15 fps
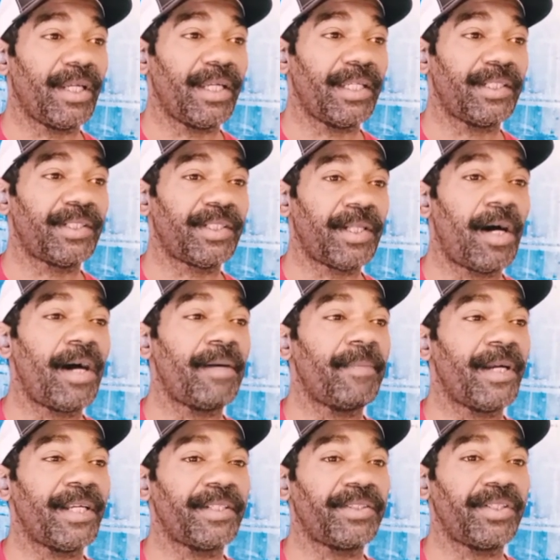Its time
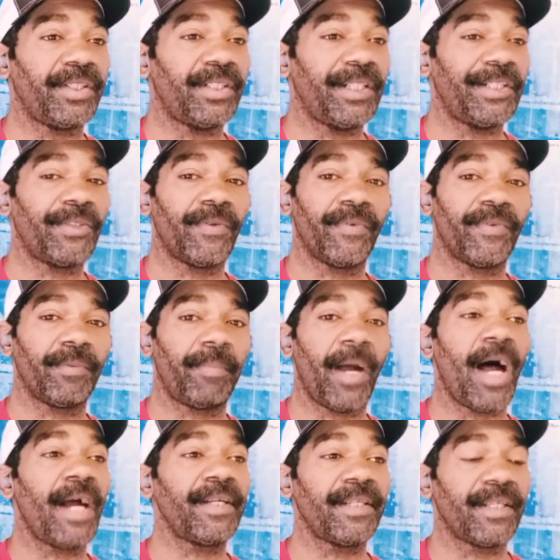as the leader of the
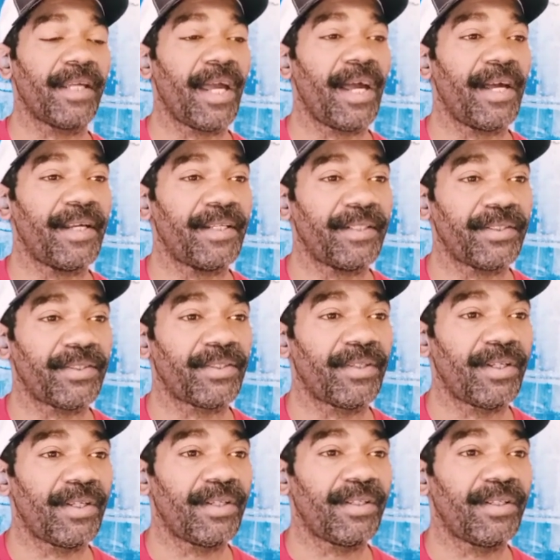pack has,
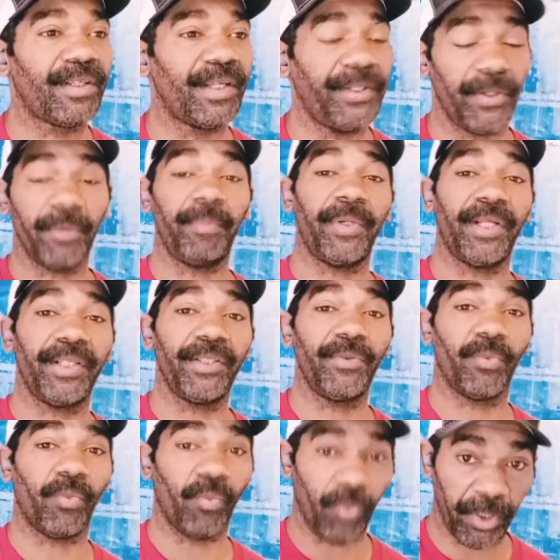in their
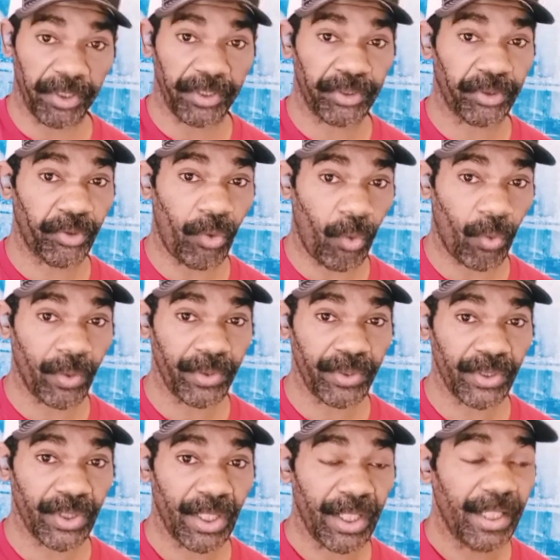opinion, run its
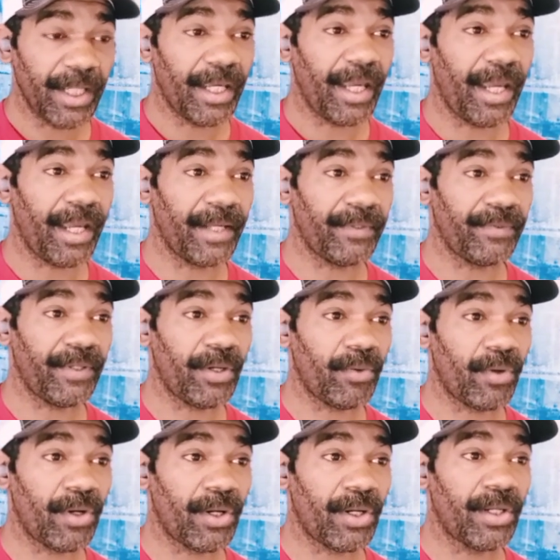course. And there
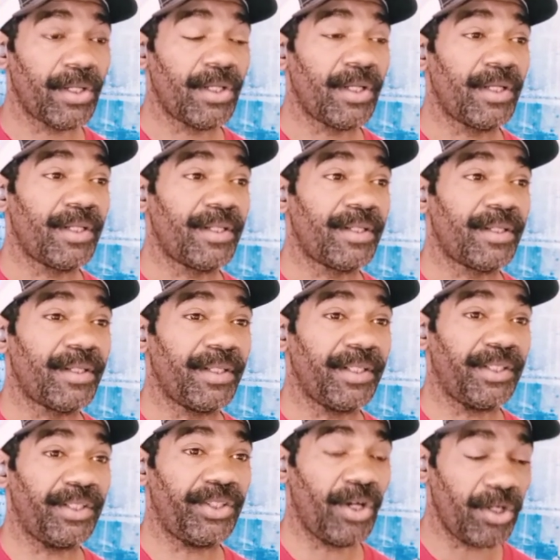are
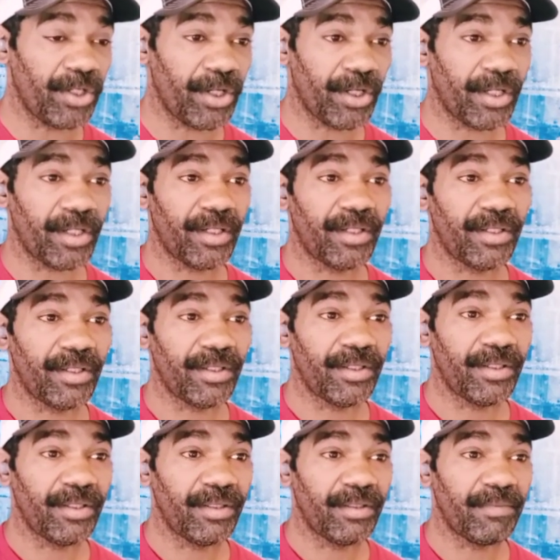younger,
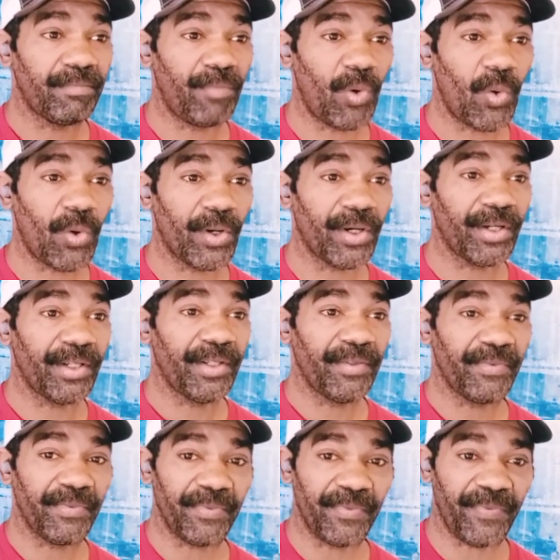more
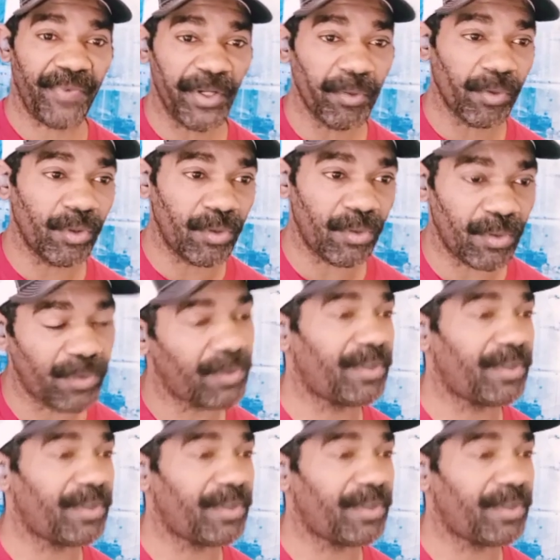virile